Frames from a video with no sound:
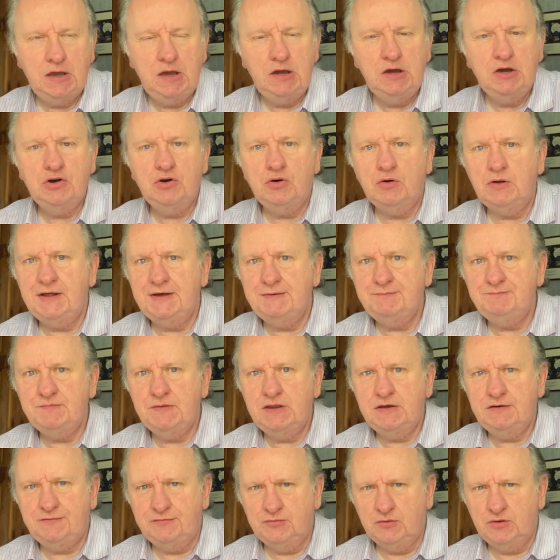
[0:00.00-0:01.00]
Call it
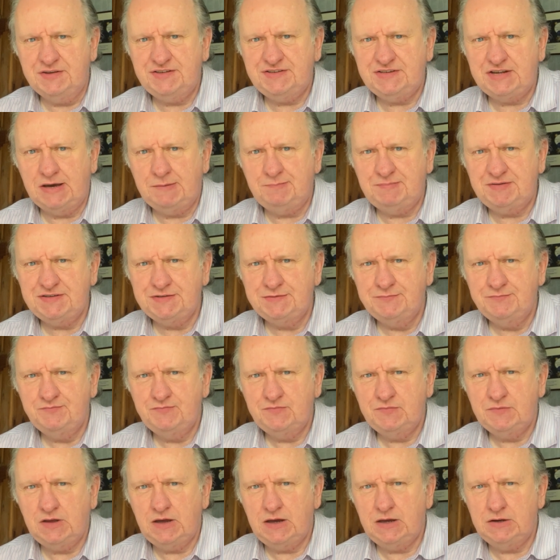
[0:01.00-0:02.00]
four steps
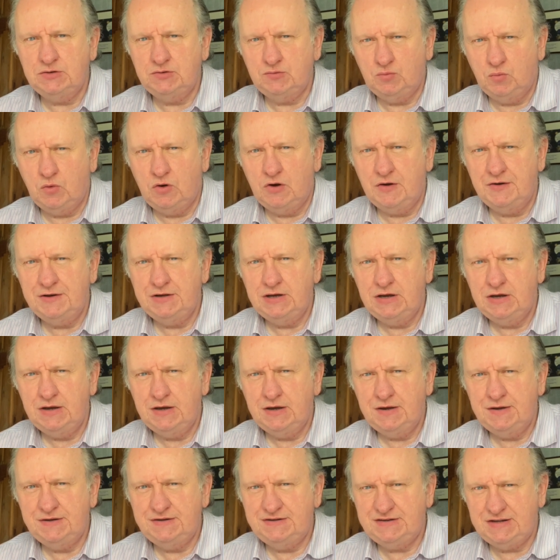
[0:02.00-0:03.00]
and one
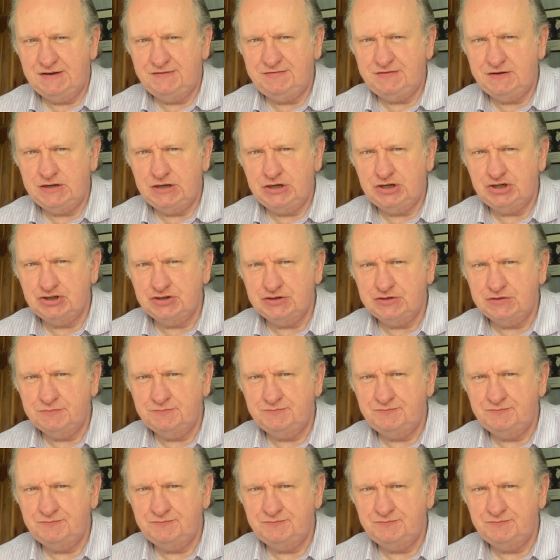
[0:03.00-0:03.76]
definition.